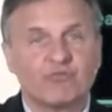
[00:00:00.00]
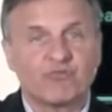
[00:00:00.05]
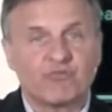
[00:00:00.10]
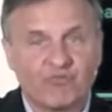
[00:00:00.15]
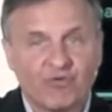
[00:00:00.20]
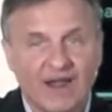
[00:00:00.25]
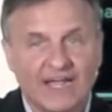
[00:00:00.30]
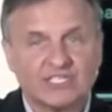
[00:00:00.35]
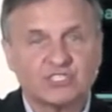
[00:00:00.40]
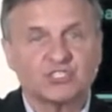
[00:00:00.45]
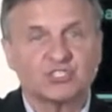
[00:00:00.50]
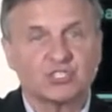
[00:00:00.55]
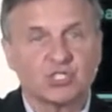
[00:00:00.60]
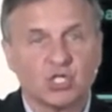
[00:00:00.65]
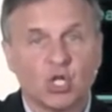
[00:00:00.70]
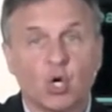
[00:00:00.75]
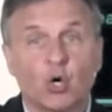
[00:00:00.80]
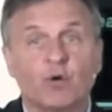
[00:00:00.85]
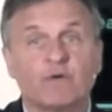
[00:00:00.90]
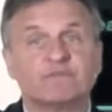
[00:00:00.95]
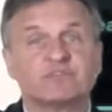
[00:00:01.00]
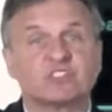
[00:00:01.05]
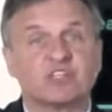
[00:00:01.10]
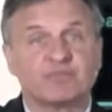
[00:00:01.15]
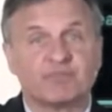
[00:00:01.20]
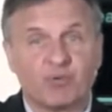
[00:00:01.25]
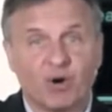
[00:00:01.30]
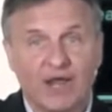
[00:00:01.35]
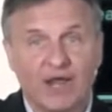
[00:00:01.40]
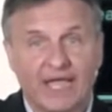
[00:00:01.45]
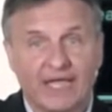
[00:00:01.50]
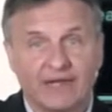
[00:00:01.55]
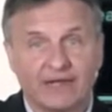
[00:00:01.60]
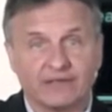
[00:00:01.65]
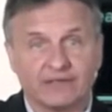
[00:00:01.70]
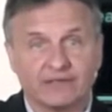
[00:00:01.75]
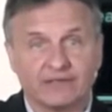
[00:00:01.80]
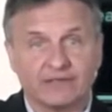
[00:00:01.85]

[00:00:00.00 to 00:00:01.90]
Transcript: fresh loaves of bread.